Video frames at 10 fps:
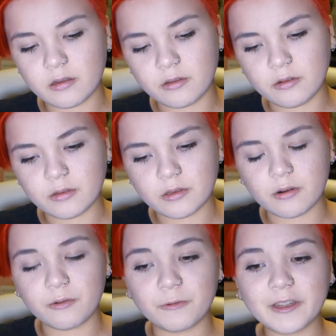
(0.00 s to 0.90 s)
those
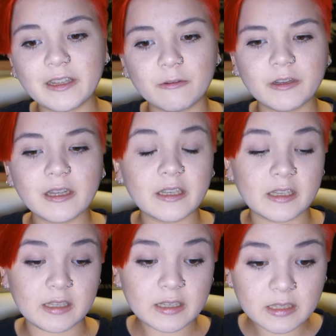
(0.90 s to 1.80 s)
are really
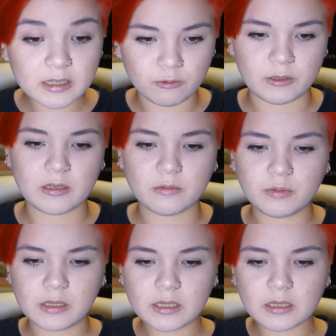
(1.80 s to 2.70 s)
easy
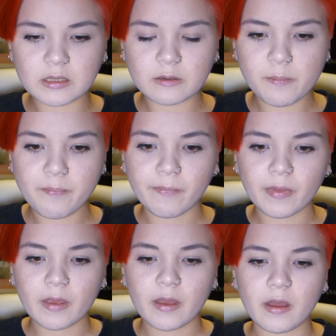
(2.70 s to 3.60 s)
recipes
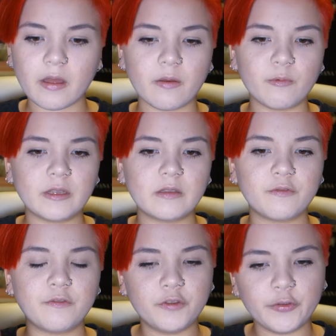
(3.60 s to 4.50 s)
with
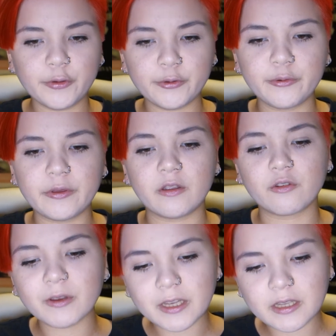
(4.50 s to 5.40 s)
few
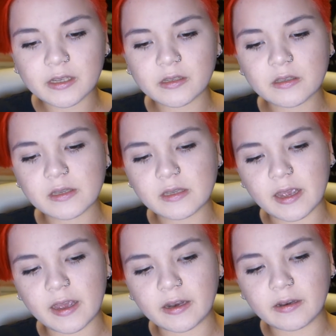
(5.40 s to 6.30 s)
ingredients,
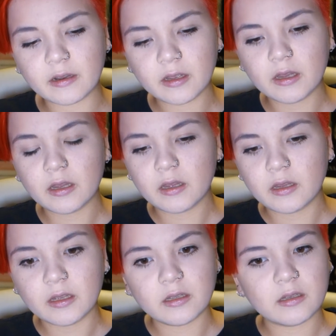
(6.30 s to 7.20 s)
and
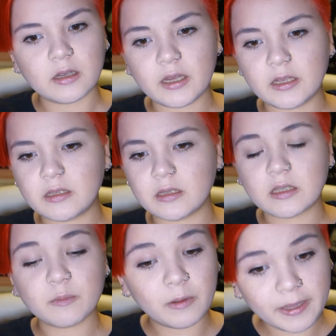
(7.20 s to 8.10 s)
it's
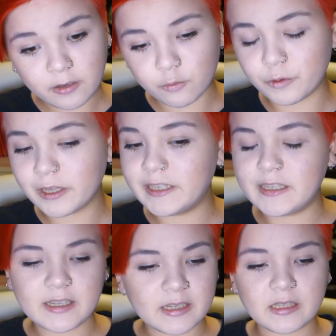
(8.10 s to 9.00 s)
explained really
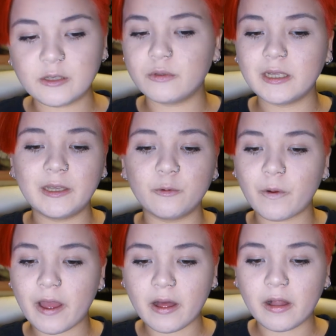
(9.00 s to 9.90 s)
easy, really
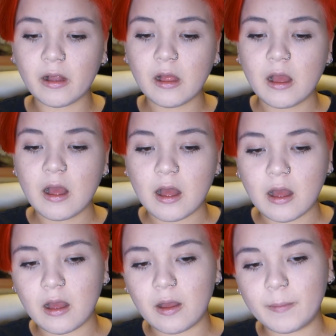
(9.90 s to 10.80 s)
well,
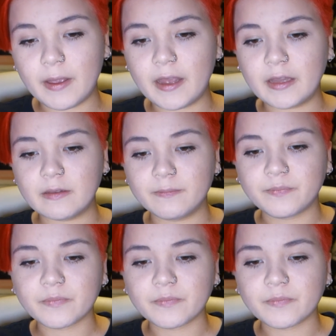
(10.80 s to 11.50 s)
and